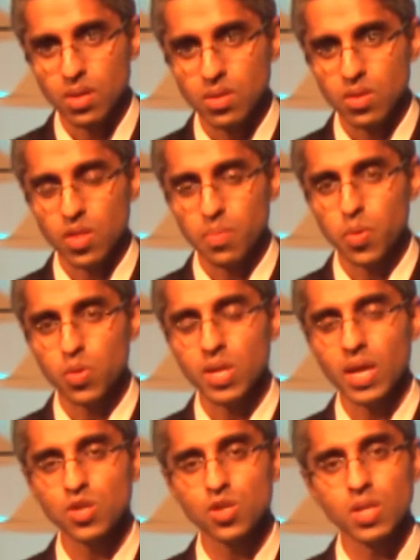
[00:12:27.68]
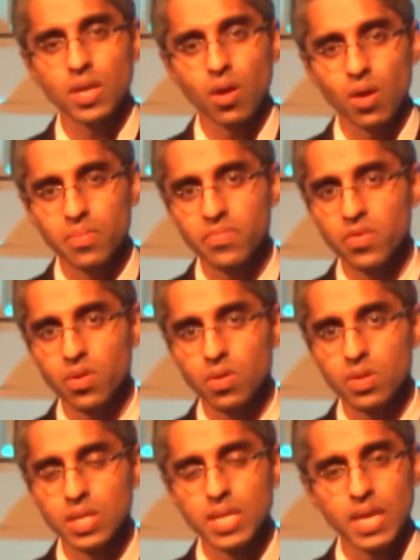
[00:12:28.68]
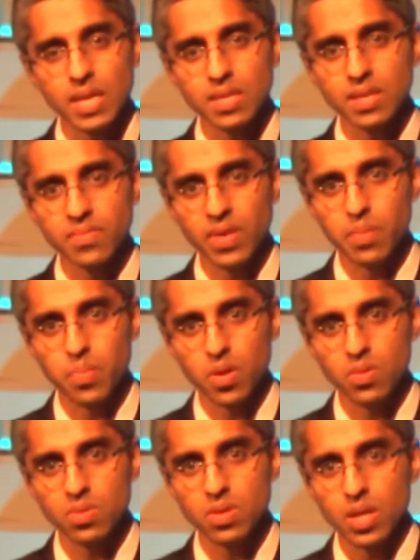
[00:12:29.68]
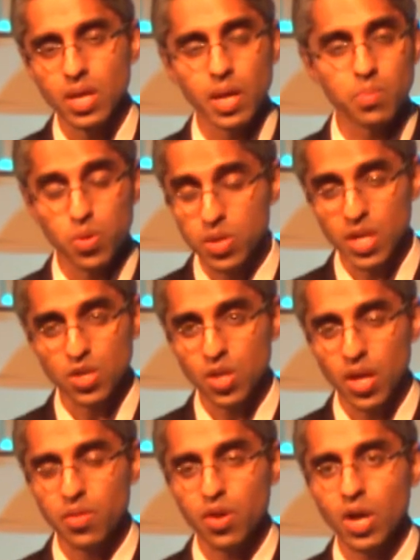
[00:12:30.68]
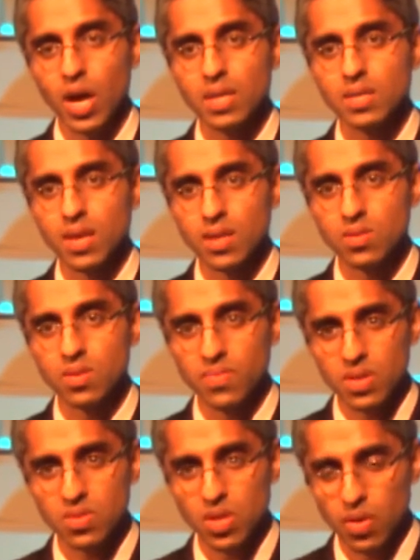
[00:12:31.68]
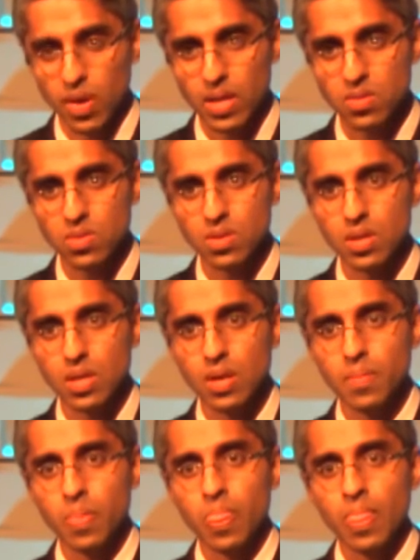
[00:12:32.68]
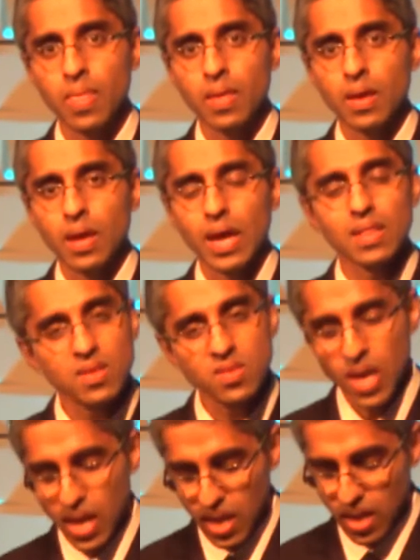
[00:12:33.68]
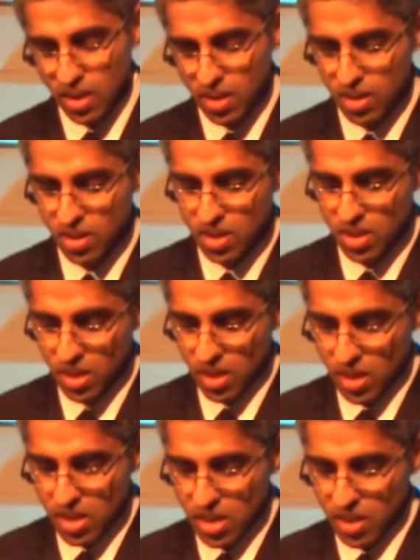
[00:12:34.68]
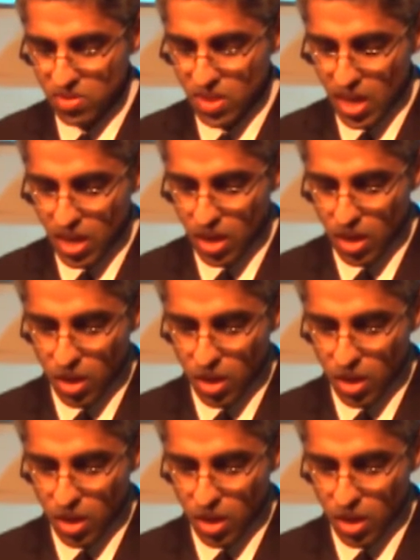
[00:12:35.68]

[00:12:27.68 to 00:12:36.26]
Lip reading: to the potentially harmful nicotine vapors and potential other contents of e-cigarettes. And the second is that,